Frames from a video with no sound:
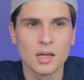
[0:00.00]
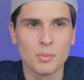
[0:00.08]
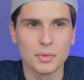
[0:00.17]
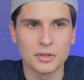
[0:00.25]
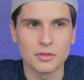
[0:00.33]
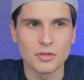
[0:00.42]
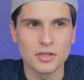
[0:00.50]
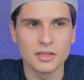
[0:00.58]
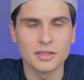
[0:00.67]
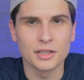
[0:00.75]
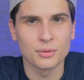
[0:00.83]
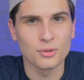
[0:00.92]
because the
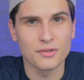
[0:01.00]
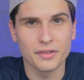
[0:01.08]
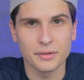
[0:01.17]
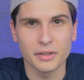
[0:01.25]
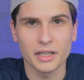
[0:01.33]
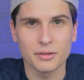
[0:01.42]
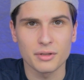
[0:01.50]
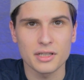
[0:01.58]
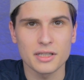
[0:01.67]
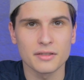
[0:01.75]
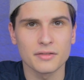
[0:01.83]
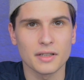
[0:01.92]
dirt was very
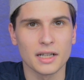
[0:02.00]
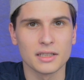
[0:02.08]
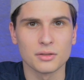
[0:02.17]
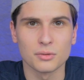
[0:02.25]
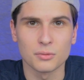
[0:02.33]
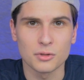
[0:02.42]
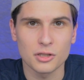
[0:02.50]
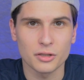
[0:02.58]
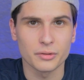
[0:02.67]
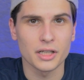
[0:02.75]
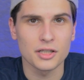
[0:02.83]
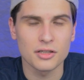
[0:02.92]
aggressive and it would
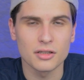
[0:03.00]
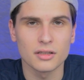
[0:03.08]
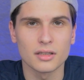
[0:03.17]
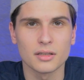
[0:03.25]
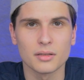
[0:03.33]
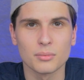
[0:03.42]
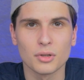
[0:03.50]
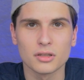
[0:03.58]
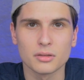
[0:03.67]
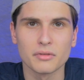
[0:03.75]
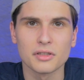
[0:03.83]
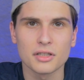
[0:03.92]
scratch the
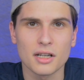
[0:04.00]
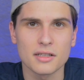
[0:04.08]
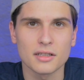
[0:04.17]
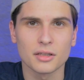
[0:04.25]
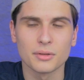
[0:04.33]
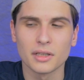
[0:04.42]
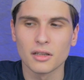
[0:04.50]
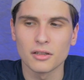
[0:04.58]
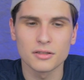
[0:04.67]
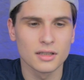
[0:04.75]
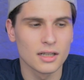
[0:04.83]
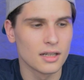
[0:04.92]
bottom of the chassis quite a lot.